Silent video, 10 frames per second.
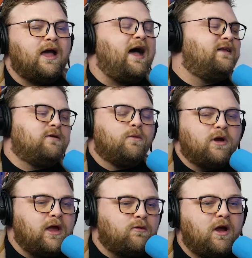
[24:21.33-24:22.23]
concert
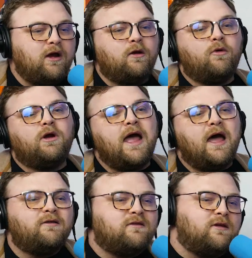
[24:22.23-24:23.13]
we're getting ready to
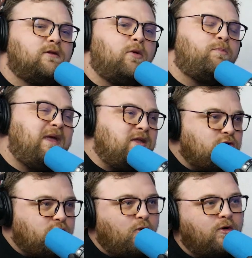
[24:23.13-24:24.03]
announce, and a little
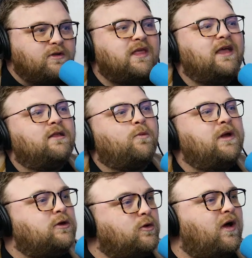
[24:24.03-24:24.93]
beach tour thing that
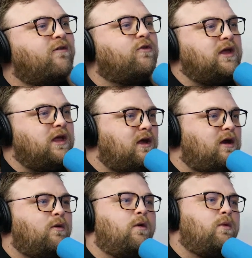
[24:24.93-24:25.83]
we do every
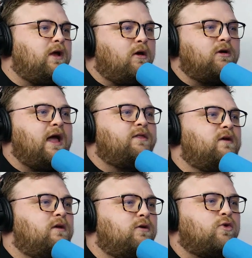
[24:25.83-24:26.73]
year where we go
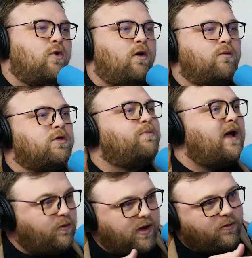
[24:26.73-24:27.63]
down the shore, which
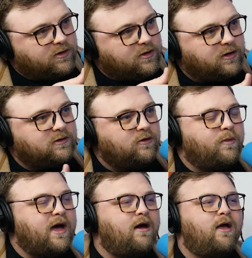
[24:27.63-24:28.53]
by the way I want to talk to you
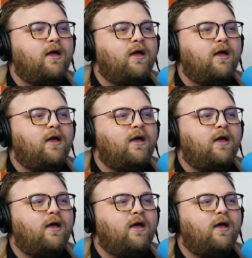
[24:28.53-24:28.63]
about.